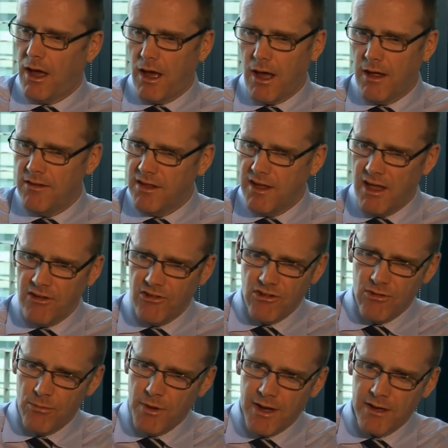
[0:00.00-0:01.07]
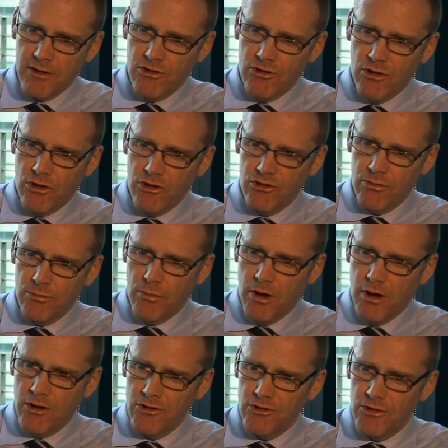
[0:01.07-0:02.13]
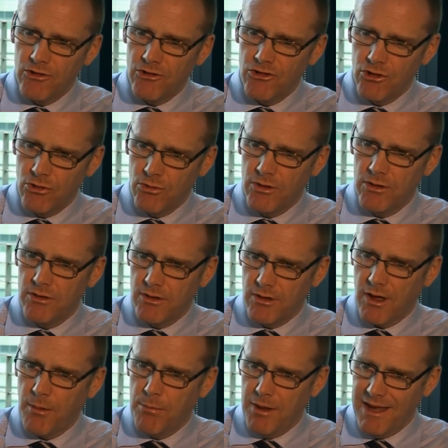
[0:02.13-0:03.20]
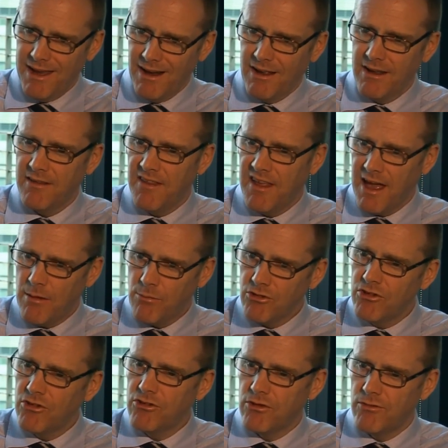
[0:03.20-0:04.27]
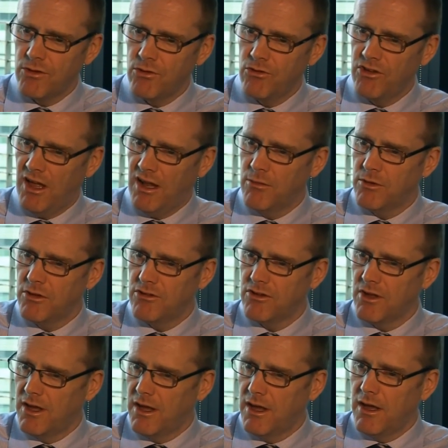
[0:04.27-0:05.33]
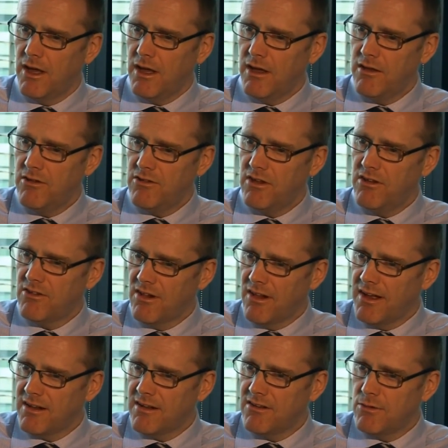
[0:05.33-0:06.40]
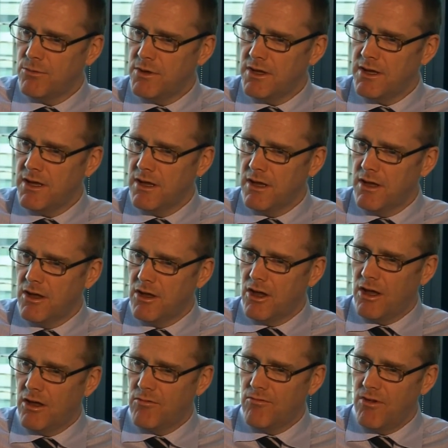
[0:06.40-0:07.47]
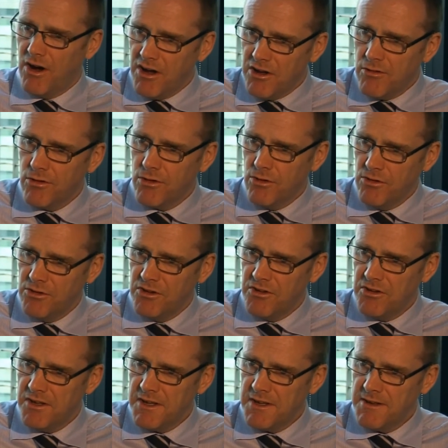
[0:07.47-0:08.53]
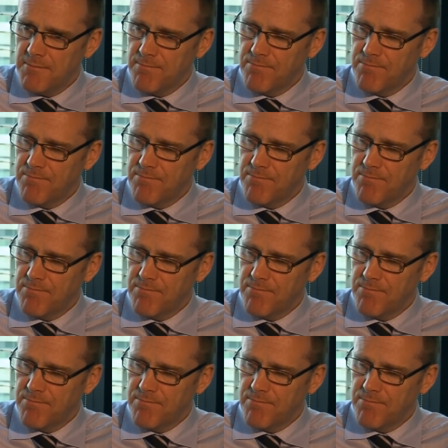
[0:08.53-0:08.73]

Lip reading: And the cases of McIntosh and Marsden show that appealing in the absence of those elements is likely to be very difficult indeed.